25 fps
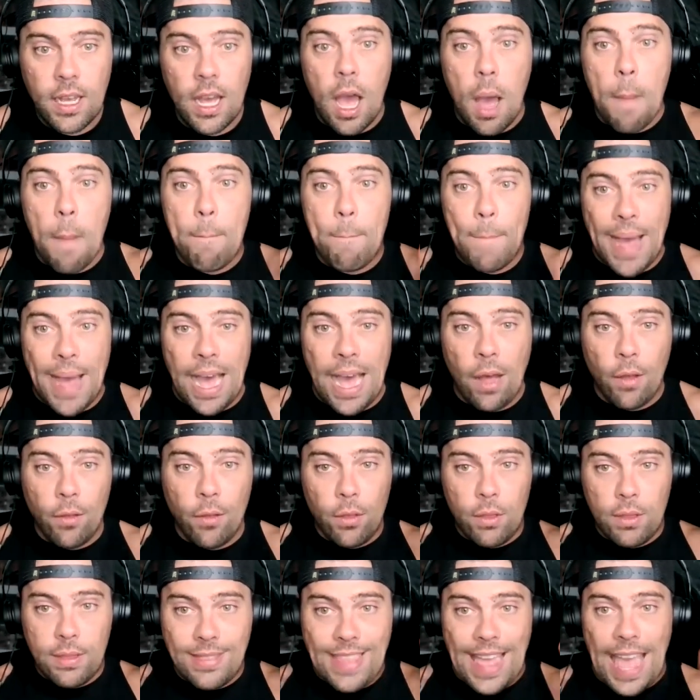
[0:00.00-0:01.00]

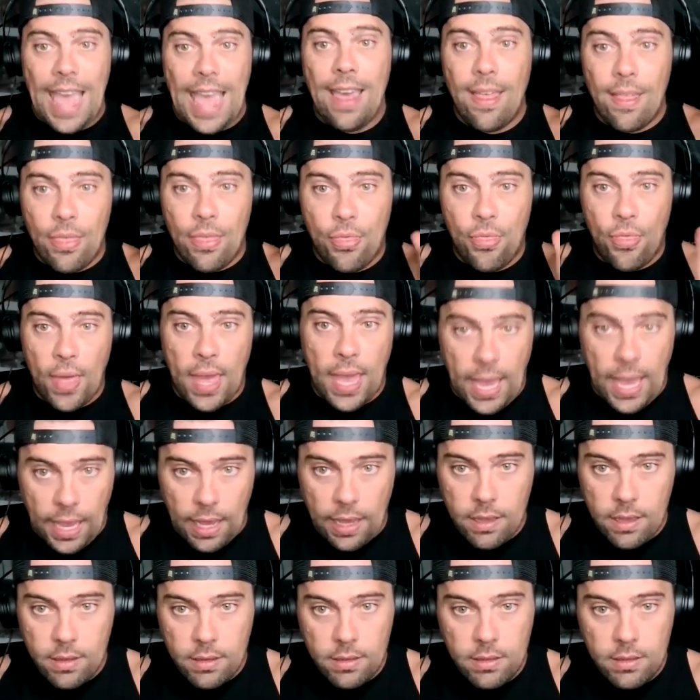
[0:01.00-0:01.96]
about that thing.